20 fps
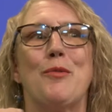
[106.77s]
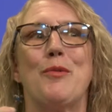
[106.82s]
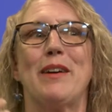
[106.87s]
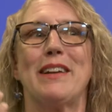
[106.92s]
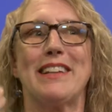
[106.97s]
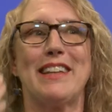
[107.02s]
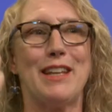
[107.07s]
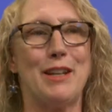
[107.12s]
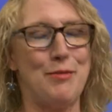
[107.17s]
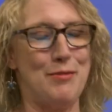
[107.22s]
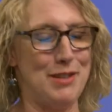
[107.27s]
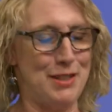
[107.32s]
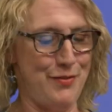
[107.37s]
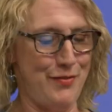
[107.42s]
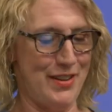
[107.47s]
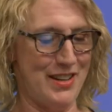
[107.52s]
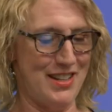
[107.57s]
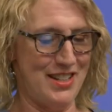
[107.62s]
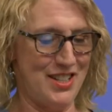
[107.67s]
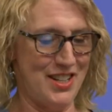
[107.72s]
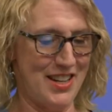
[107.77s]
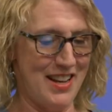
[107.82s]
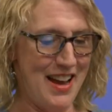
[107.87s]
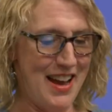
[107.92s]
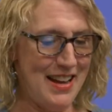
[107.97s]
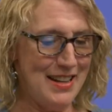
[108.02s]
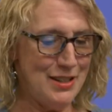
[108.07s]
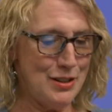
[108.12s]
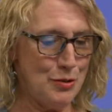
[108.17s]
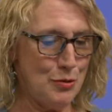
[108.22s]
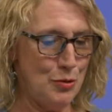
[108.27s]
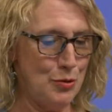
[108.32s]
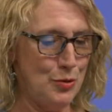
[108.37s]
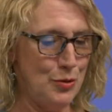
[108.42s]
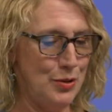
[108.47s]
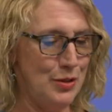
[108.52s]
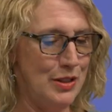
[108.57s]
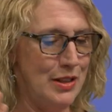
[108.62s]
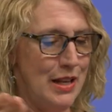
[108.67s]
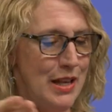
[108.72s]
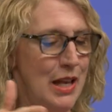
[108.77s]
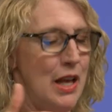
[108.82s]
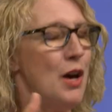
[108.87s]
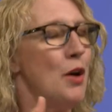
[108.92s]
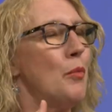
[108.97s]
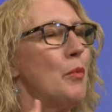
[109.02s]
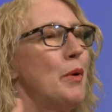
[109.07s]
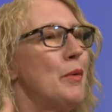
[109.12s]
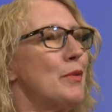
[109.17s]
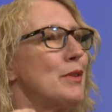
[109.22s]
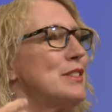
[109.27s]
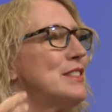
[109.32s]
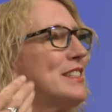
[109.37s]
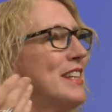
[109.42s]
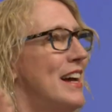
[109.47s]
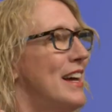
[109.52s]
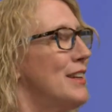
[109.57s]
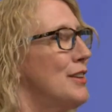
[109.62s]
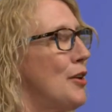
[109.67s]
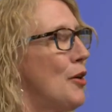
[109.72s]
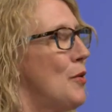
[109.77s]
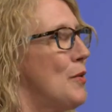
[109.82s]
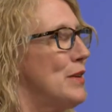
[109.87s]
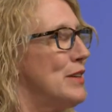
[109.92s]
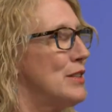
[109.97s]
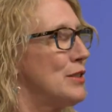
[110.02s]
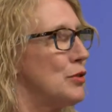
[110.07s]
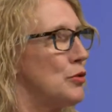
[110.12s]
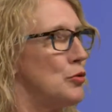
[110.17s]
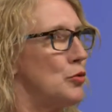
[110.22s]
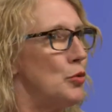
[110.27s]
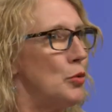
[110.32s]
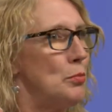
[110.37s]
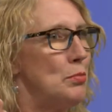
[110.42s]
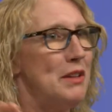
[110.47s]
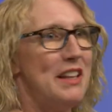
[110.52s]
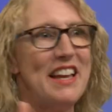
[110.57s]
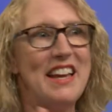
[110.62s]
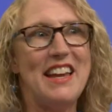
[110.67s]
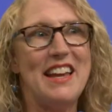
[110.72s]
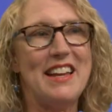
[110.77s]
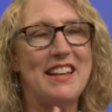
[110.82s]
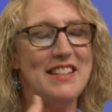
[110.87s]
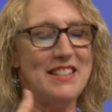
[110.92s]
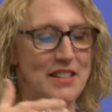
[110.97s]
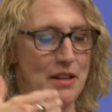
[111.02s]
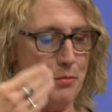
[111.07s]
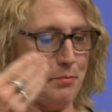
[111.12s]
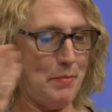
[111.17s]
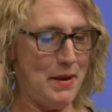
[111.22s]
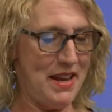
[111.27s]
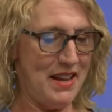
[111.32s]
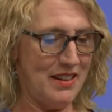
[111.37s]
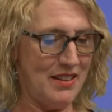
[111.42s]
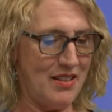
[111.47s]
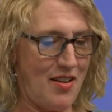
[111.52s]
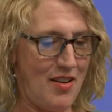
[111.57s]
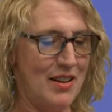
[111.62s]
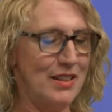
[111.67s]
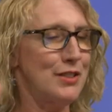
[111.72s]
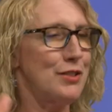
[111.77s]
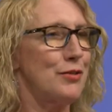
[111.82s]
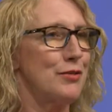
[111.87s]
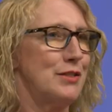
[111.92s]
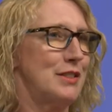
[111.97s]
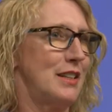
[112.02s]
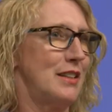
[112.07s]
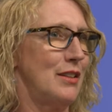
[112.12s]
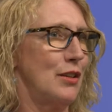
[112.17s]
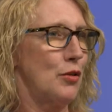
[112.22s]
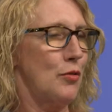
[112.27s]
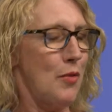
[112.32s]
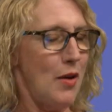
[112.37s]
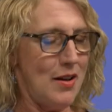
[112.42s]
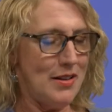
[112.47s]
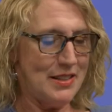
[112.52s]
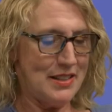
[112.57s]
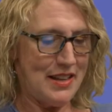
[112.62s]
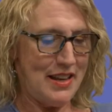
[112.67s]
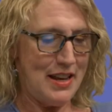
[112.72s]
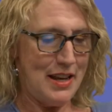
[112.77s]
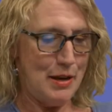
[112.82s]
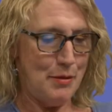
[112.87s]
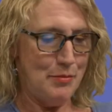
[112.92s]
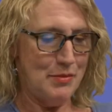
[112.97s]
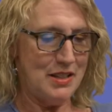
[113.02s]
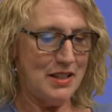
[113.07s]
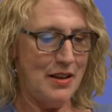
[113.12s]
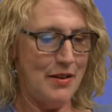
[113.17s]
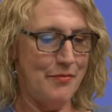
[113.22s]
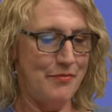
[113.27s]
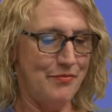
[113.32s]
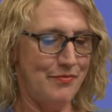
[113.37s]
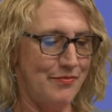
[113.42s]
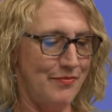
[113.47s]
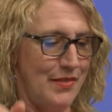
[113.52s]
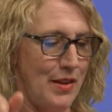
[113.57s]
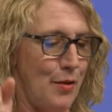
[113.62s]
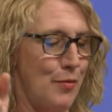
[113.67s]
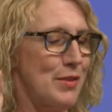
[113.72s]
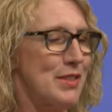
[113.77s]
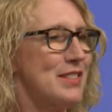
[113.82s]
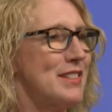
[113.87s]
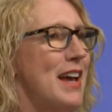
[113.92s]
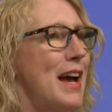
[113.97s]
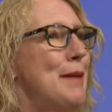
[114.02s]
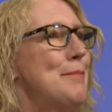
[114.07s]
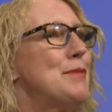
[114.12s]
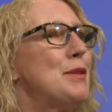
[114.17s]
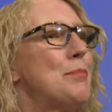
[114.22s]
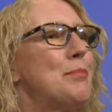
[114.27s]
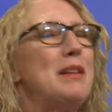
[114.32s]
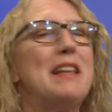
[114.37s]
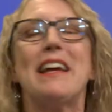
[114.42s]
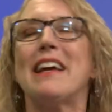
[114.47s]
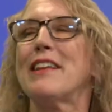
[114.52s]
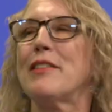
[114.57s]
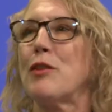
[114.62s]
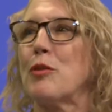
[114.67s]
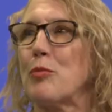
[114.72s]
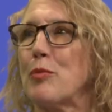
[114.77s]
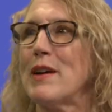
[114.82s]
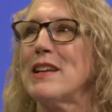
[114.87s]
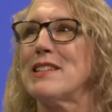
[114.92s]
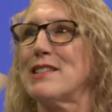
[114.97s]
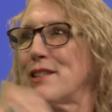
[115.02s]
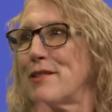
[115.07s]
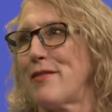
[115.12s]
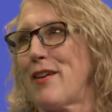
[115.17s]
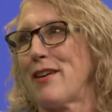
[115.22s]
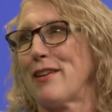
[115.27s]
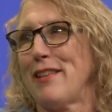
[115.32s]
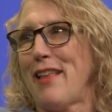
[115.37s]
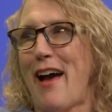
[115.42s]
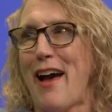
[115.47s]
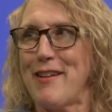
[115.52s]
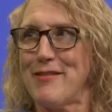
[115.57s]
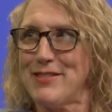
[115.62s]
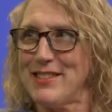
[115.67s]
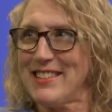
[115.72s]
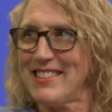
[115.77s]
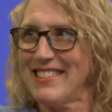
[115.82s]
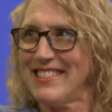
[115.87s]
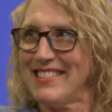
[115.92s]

one kid was finishing high school. We were done going to school plays and band concerts and lacrosse games. It was time to plan the rest of our lives.